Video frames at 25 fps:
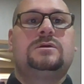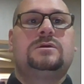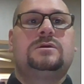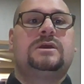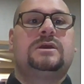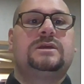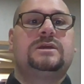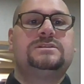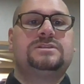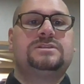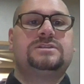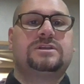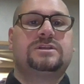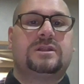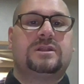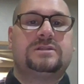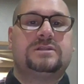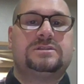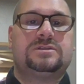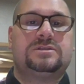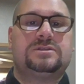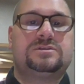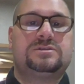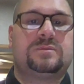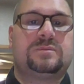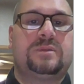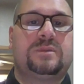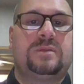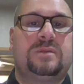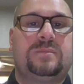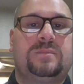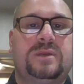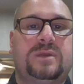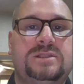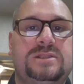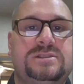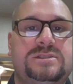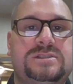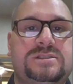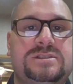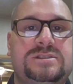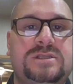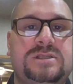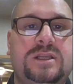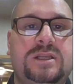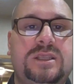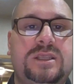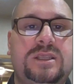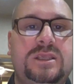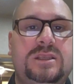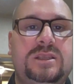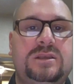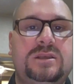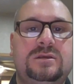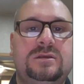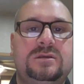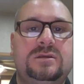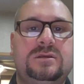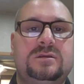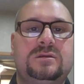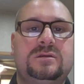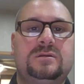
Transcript: Okay, so you're going to have to do some independent studying.